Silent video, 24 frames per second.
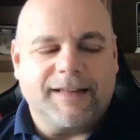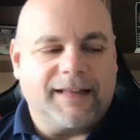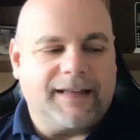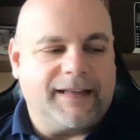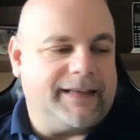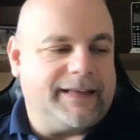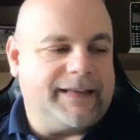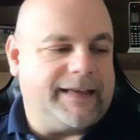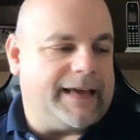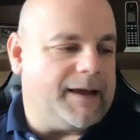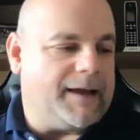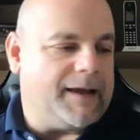
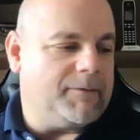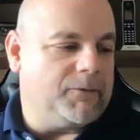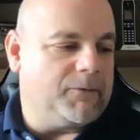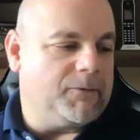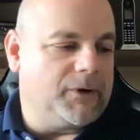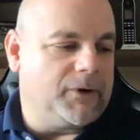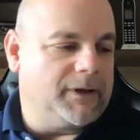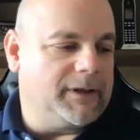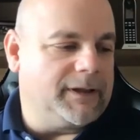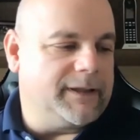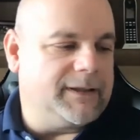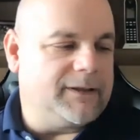Yeah, I'm
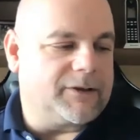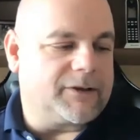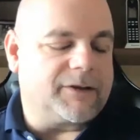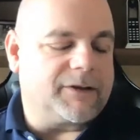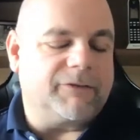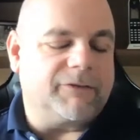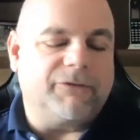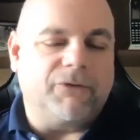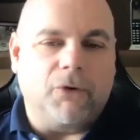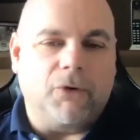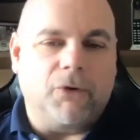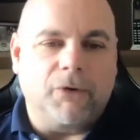really looking
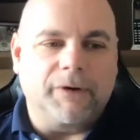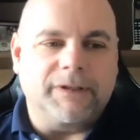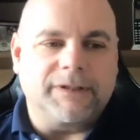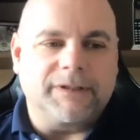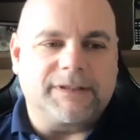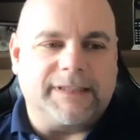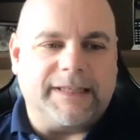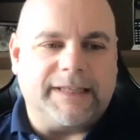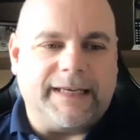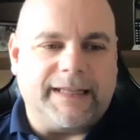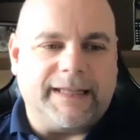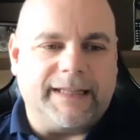forward to
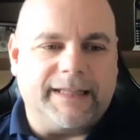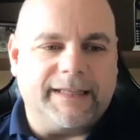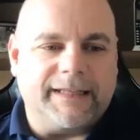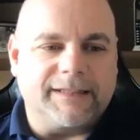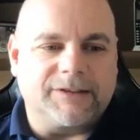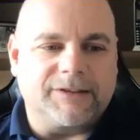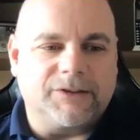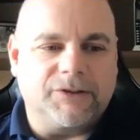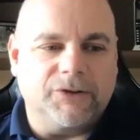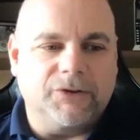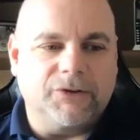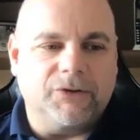seeing this
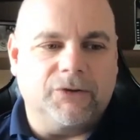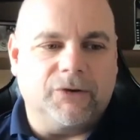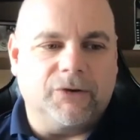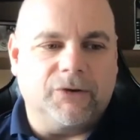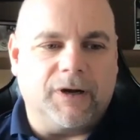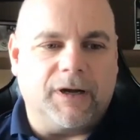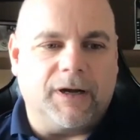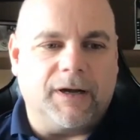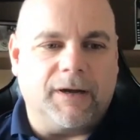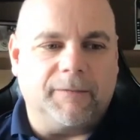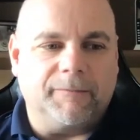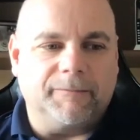too.
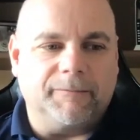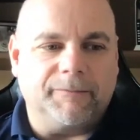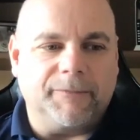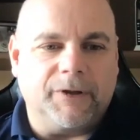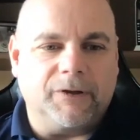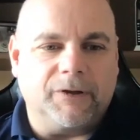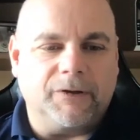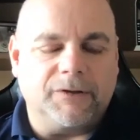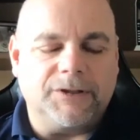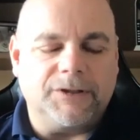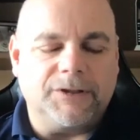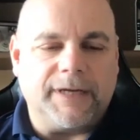
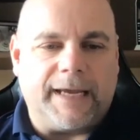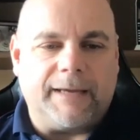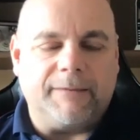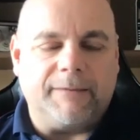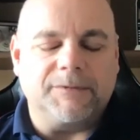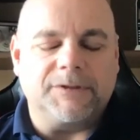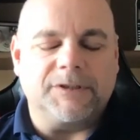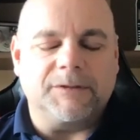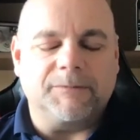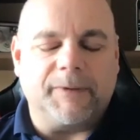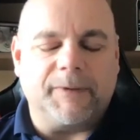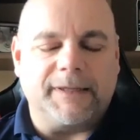James
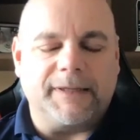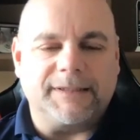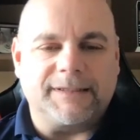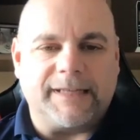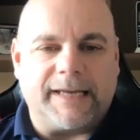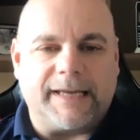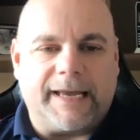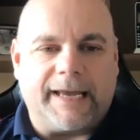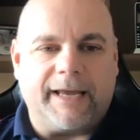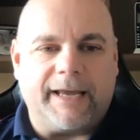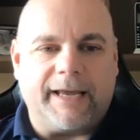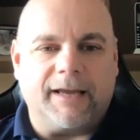has been
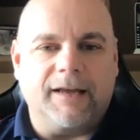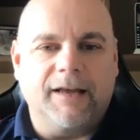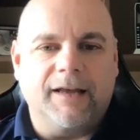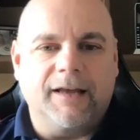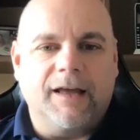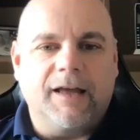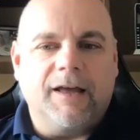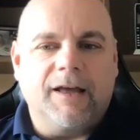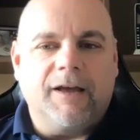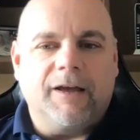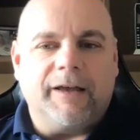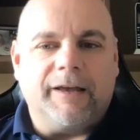saying
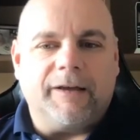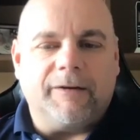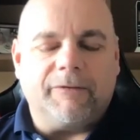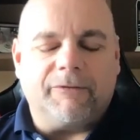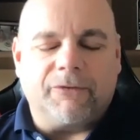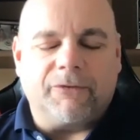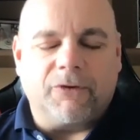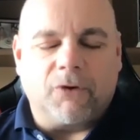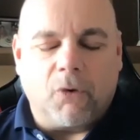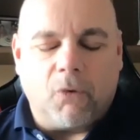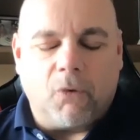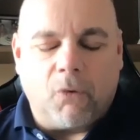it
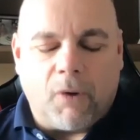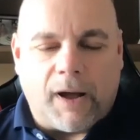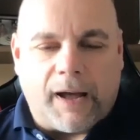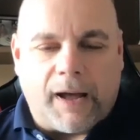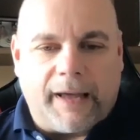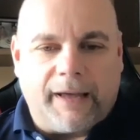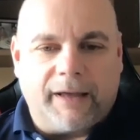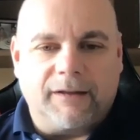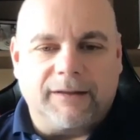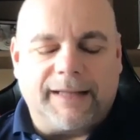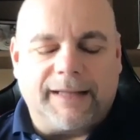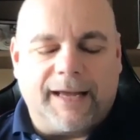for a
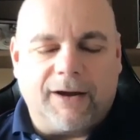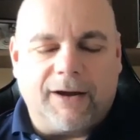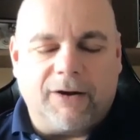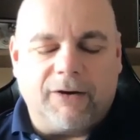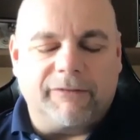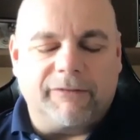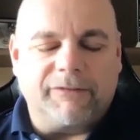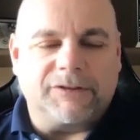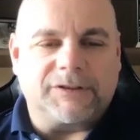while now, ever